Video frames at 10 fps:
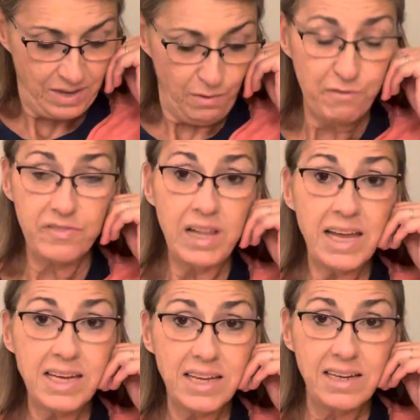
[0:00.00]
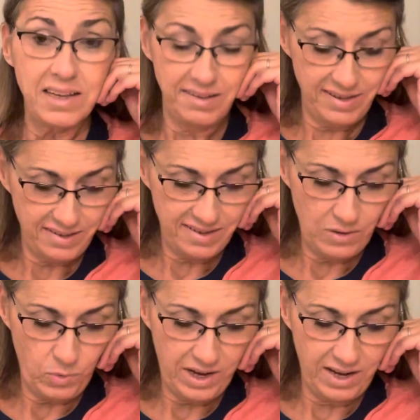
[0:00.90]
Flooded is
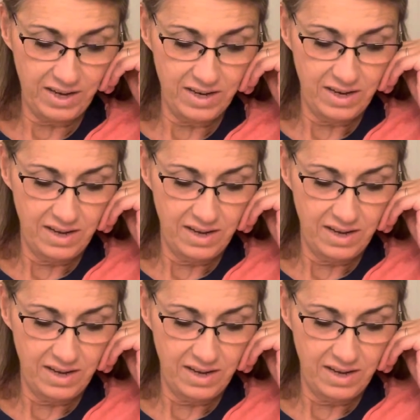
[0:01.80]
61.